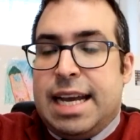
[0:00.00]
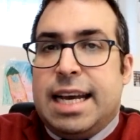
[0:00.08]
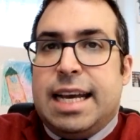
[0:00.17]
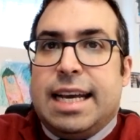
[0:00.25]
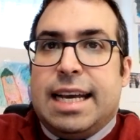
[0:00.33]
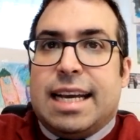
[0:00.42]

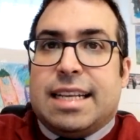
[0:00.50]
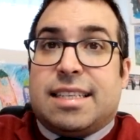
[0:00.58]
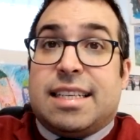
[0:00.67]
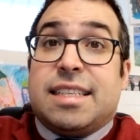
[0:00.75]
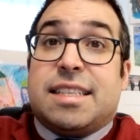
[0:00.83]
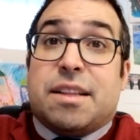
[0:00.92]
And
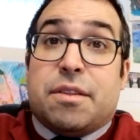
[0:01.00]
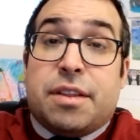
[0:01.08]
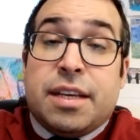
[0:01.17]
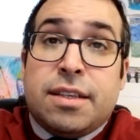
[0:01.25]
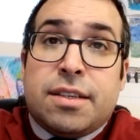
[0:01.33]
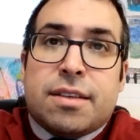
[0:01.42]
since
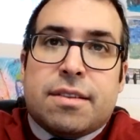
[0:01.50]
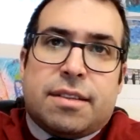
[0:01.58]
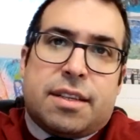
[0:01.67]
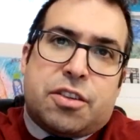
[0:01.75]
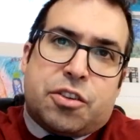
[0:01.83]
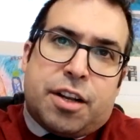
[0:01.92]
this, the
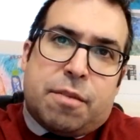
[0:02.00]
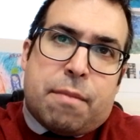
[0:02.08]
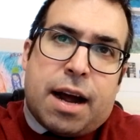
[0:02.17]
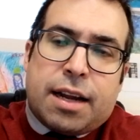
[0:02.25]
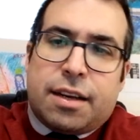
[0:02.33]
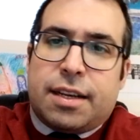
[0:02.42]
Digital
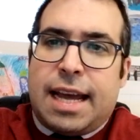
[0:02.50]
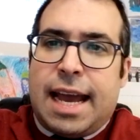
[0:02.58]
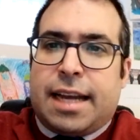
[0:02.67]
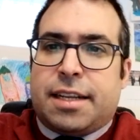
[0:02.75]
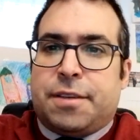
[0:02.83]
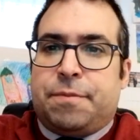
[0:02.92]
Market
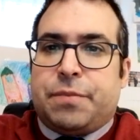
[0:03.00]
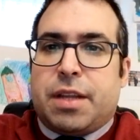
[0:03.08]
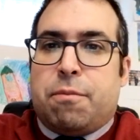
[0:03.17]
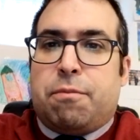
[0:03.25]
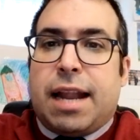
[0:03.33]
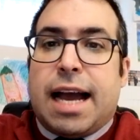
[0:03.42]
Act,
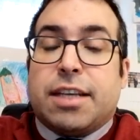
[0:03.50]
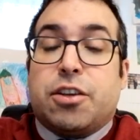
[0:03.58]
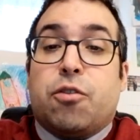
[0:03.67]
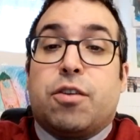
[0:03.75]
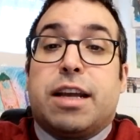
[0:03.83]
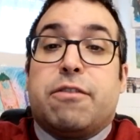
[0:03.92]
applies
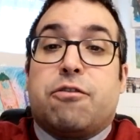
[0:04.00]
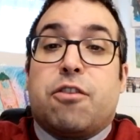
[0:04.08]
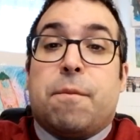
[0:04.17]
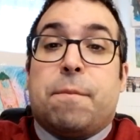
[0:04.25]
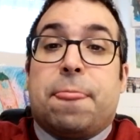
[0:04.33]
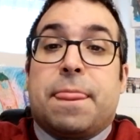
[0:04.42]
only
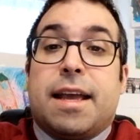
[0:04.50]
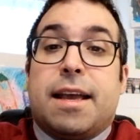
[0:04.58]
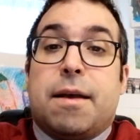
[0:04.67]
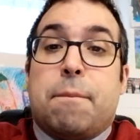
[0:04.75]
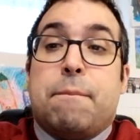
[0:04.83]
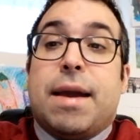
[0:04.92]
from
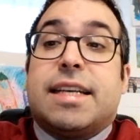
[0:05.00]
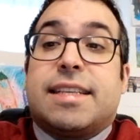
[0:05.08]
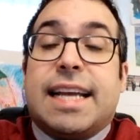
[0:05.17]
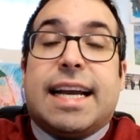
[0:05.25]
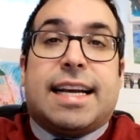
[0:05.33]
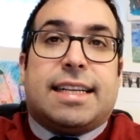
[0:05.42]
May
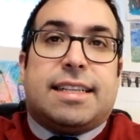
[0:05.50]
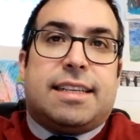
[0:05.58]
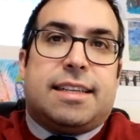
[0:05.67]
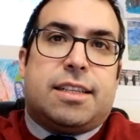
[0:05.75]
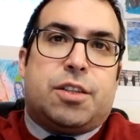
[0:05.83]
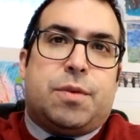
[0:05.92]
2nd,
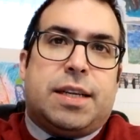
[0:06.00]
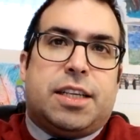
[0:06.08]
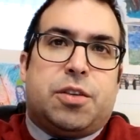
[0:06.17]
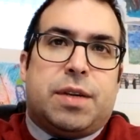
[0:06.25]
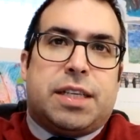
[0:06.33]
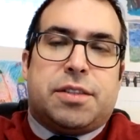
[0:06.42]

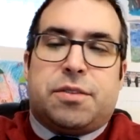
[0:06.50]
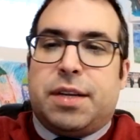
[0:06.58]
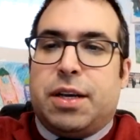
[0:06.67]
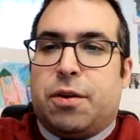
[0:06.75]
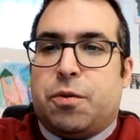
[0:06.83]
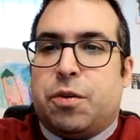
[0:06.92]
2023
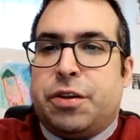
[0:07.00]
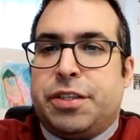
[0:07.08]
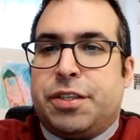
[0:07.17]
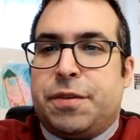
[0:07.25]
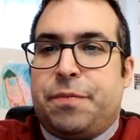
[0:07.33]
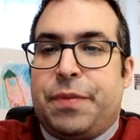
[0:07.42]
onwards,
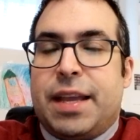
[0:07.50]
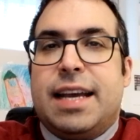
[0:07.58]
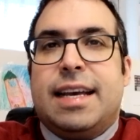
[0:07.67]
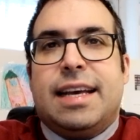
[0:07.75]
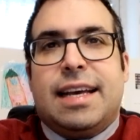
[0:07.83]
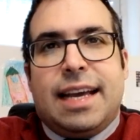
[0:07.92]

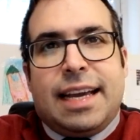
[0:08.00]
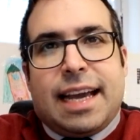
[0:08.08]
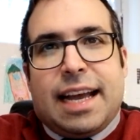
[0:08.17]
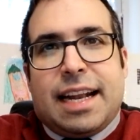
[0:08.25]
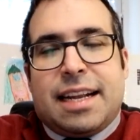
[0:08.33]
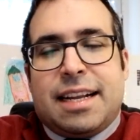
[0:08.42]
again,
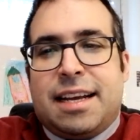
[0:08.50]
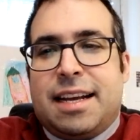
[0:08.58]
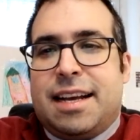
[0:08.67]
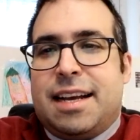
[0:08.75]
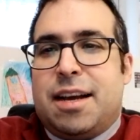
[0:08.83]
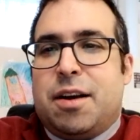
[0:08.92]

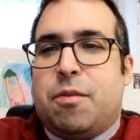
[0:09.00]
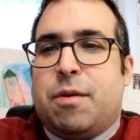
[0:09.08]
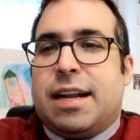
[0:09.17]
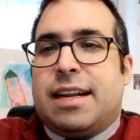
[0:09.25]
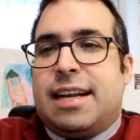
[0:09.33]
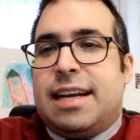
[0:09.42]

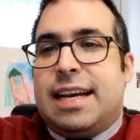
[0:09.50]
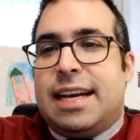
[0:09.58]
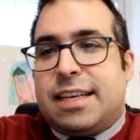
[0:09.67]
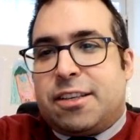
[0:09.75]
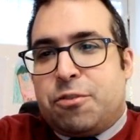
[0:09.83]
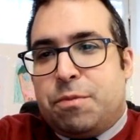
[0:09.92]
one has
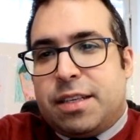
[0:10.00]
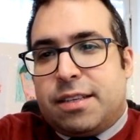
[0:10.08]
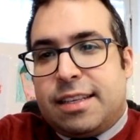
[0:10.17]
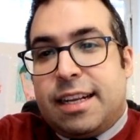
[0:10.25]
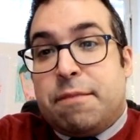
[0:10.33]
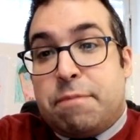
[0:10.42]
to be
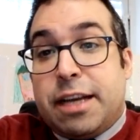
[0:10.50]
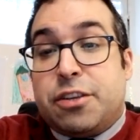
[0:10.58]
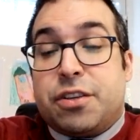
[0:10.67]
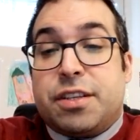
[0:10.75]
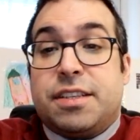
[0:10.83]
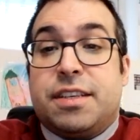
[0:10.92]
still
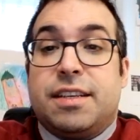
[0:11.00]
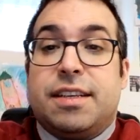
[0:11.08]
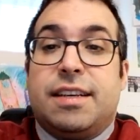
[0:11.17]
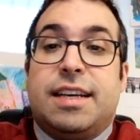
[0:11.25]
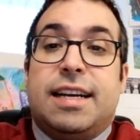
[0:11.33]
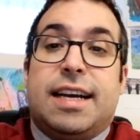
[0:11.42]
patient
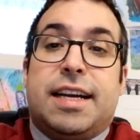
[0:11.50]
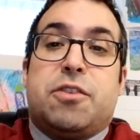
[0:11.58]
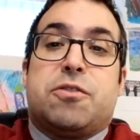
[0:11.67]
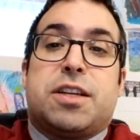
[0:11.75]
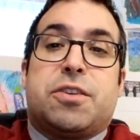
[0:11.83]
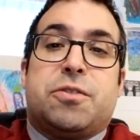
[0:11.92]
in order
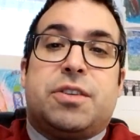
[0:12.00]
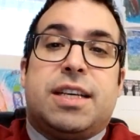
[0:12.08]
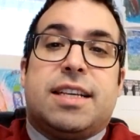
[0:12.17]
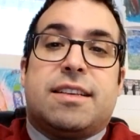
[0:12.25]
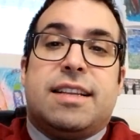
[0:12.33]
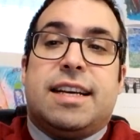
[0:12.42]
to see its
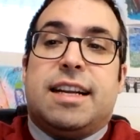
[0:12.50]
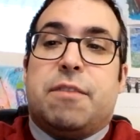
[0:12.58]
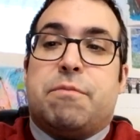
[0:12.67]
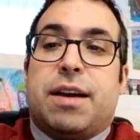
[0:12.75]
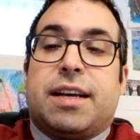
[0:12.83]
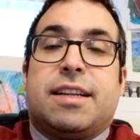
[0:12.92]
legal
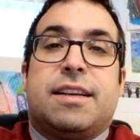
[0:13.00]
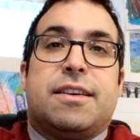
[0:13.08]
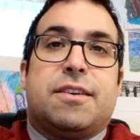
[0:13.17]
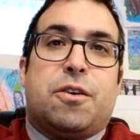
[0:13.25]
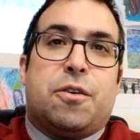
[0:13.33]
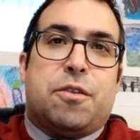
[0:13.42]
impact
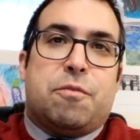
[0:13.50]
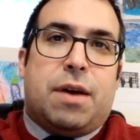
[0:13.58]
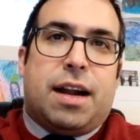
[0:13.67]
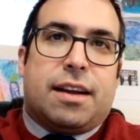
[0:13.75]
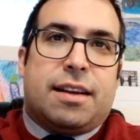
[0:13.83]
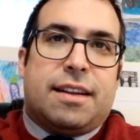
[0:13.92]
on the
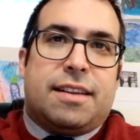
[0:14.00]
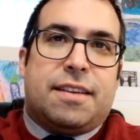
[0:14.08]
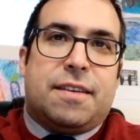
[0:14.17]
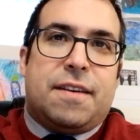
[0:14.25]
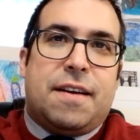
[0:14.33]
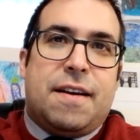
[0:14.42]
market.
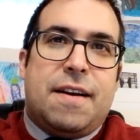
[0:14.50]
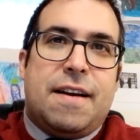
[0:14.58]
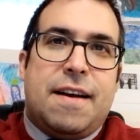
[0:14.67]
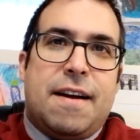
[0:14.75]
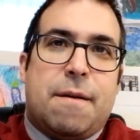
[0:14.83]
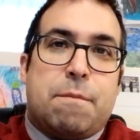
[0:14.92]

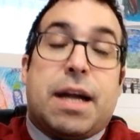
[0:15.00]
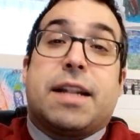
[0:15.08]
But